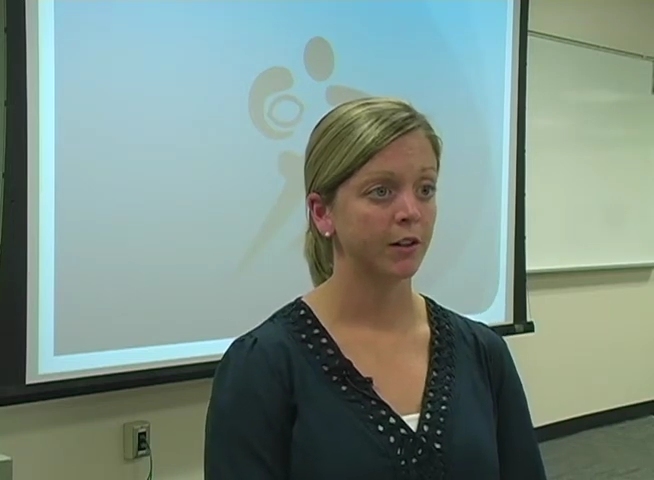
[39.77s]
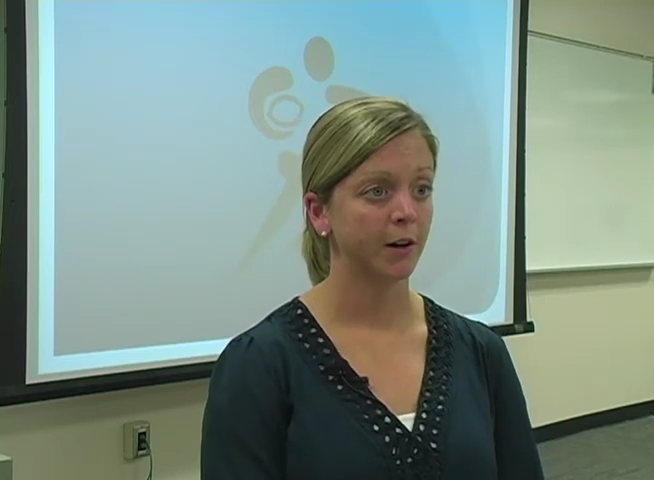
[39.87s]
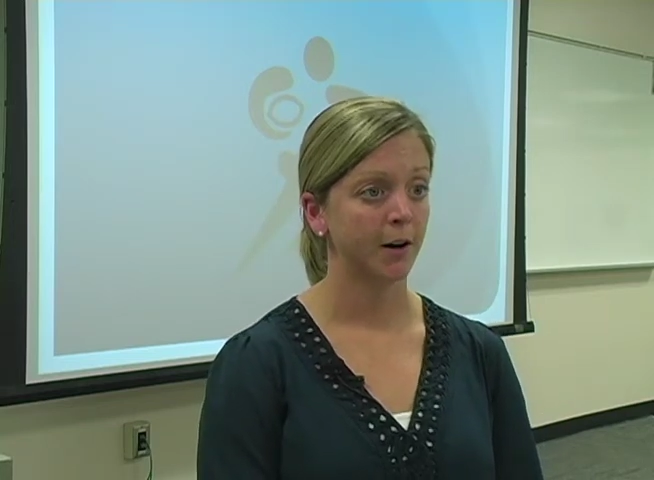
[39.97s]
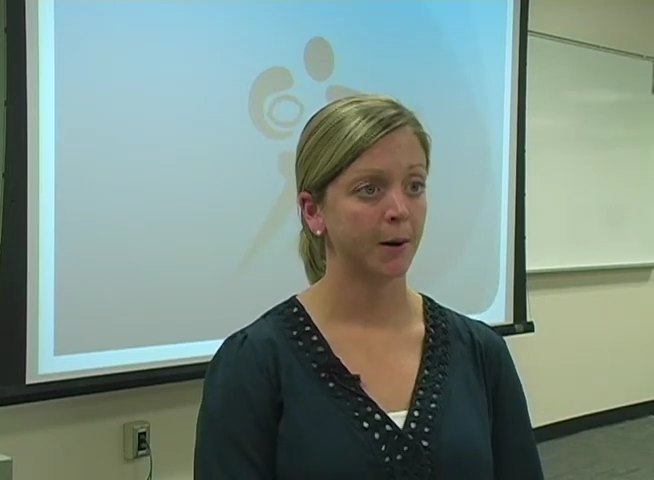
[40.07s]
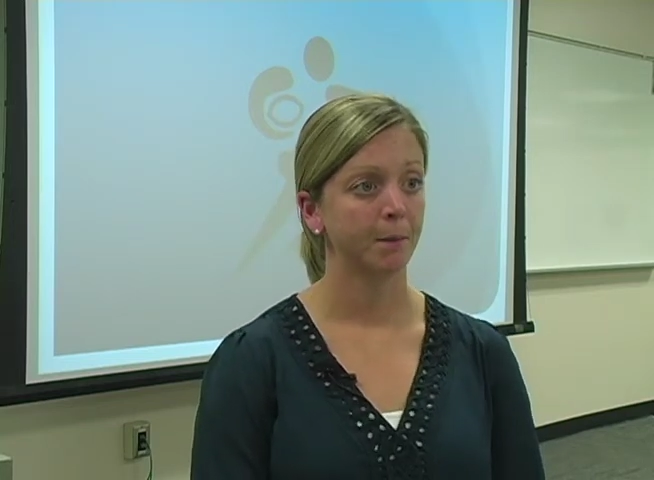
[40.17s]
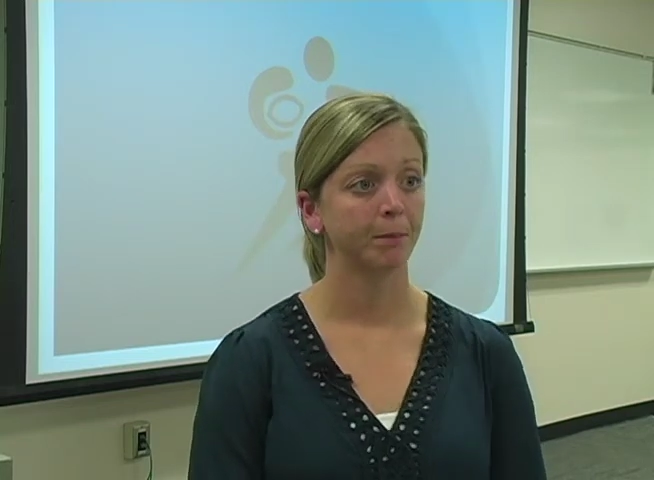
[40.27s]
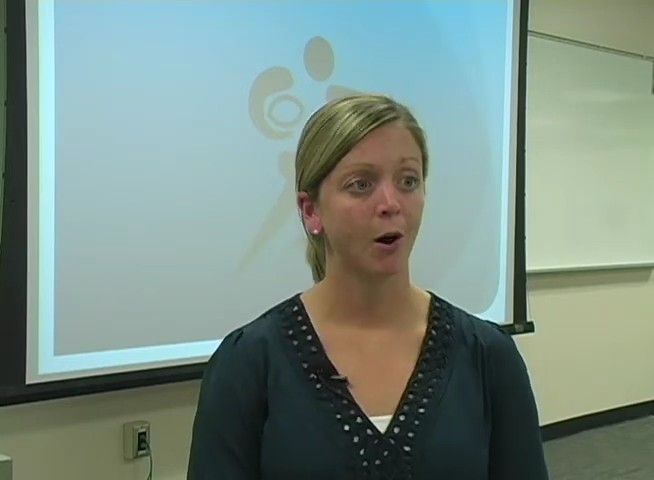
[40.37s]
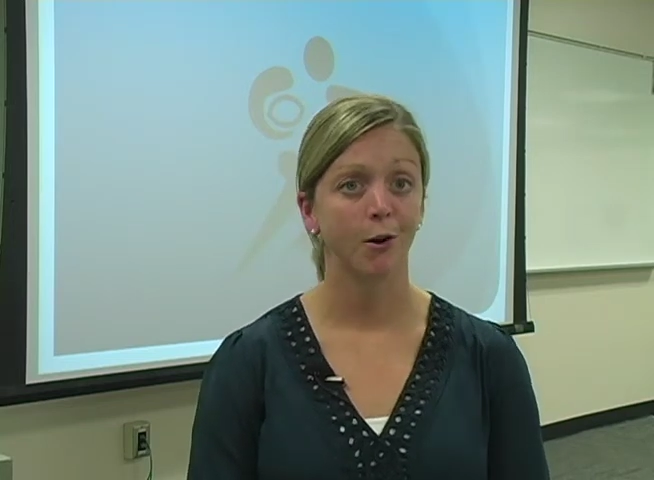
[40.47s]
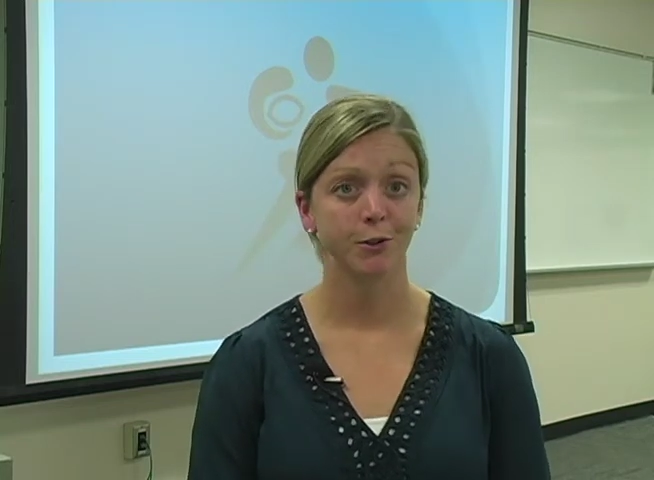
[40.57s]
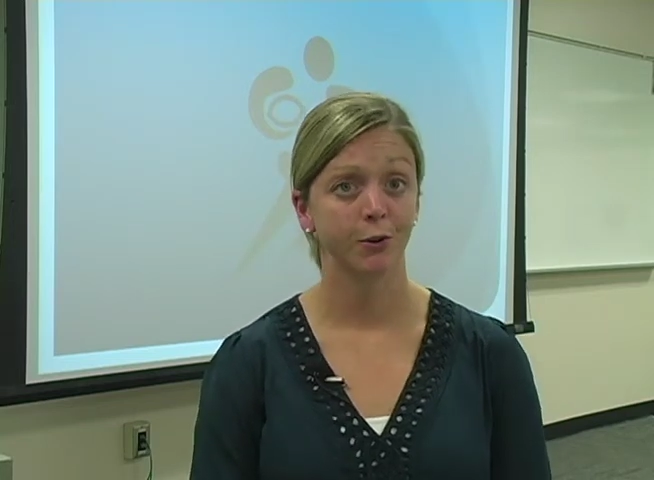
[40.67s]
um,
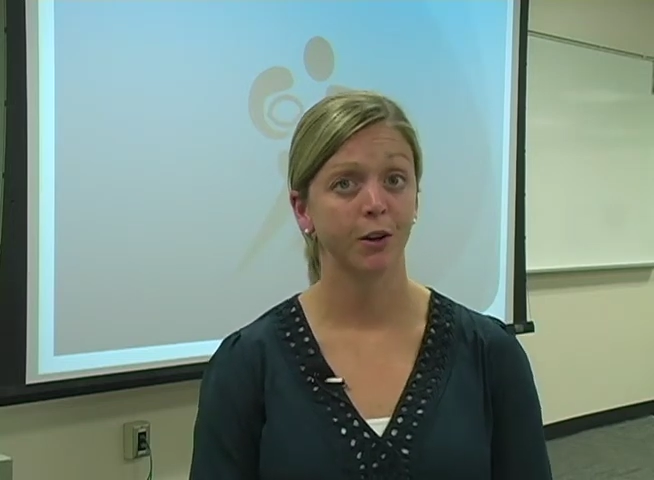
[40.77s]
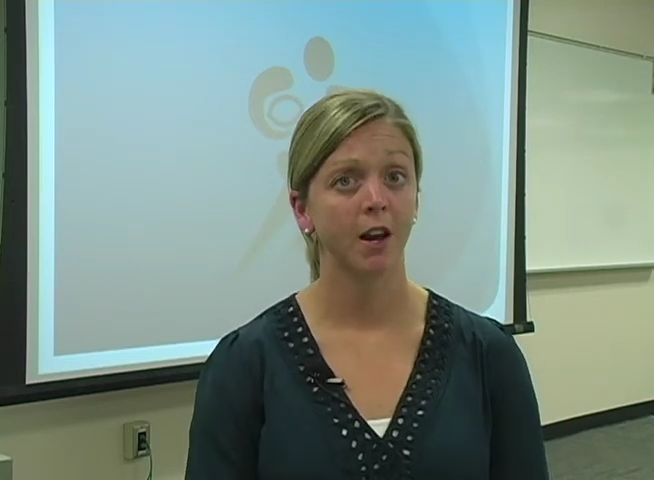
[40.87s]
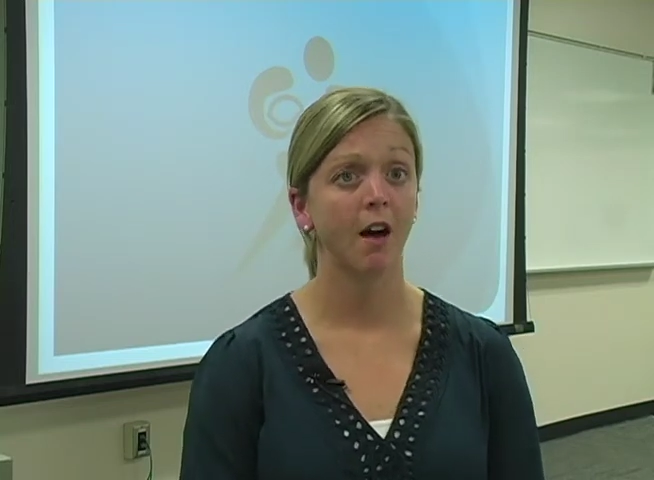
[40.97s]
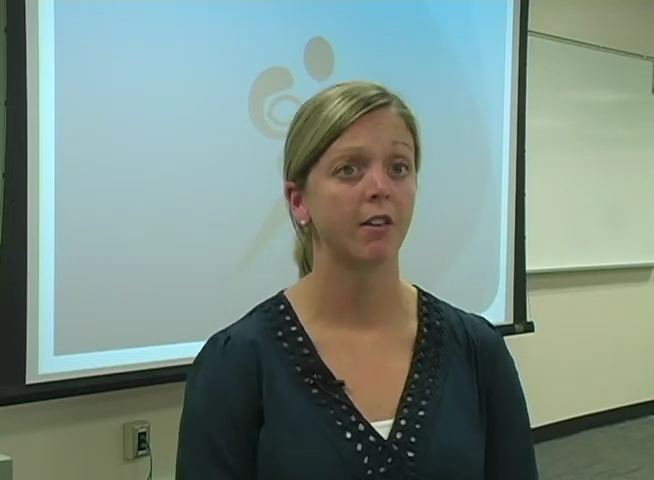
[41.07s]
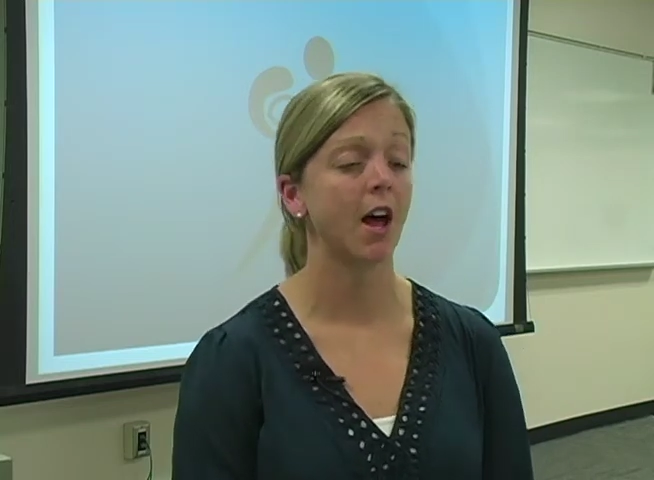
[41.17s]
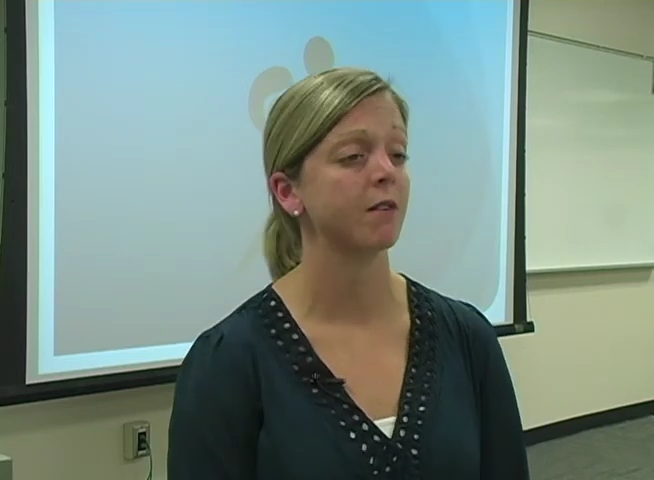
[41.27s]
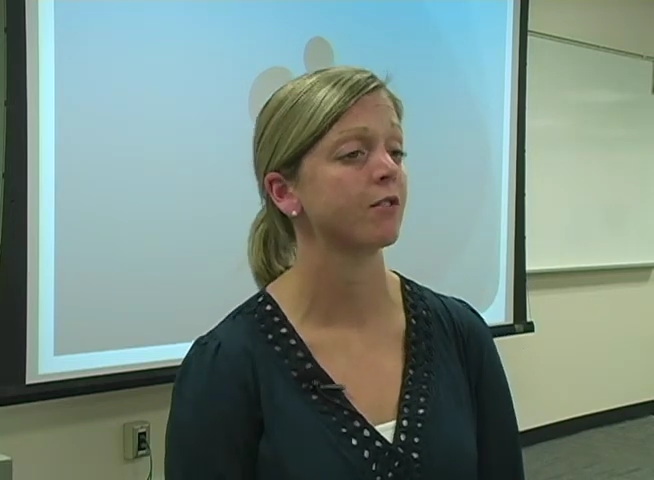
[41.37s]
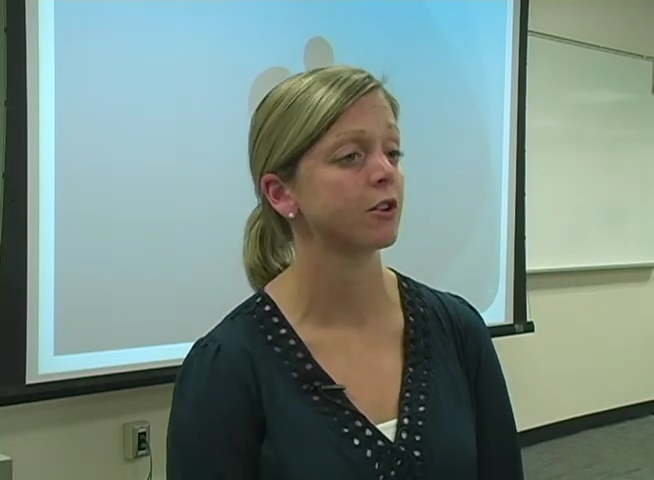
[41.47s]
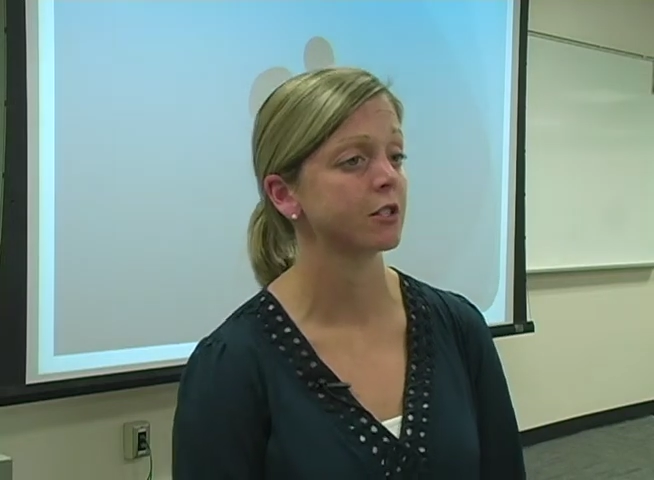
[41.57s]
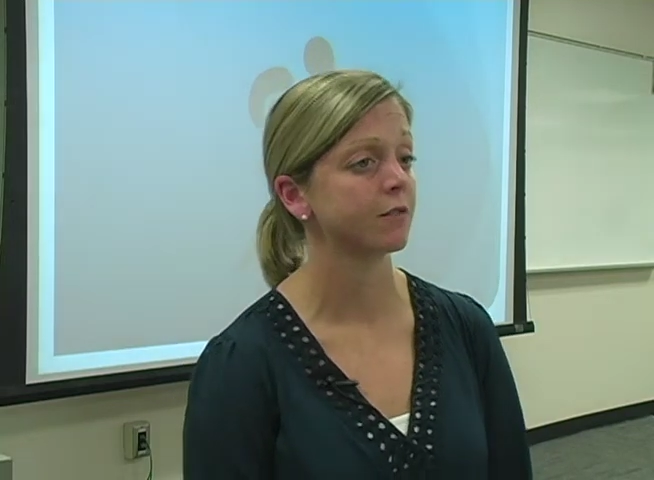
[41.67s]
also can have an adverse